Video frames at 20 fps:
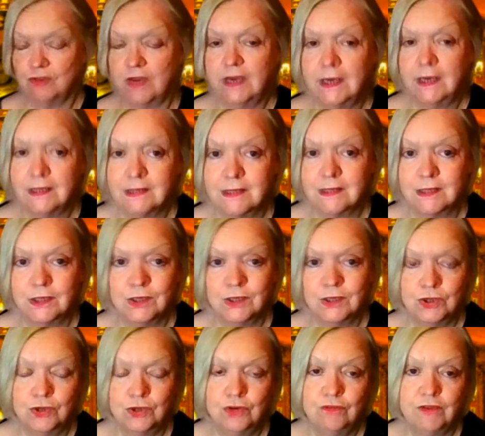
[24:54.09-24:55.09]
traits
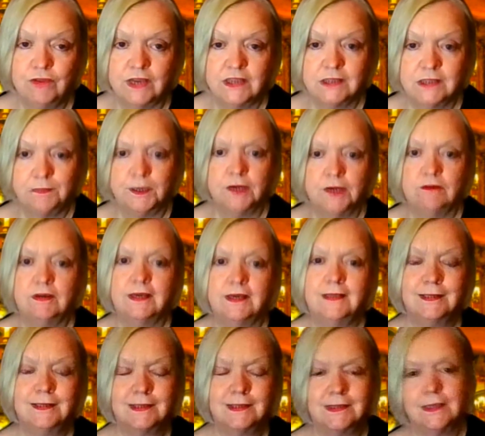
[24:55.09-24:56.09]
that you've
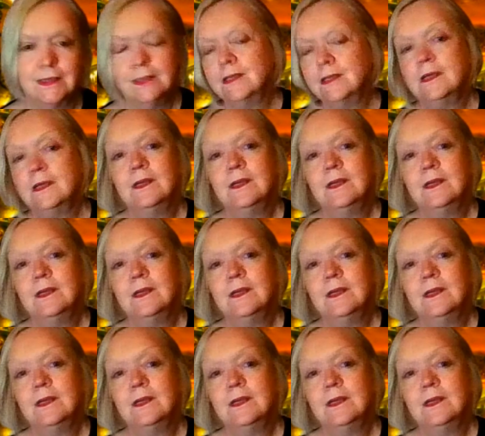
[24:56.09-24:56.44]
experienced,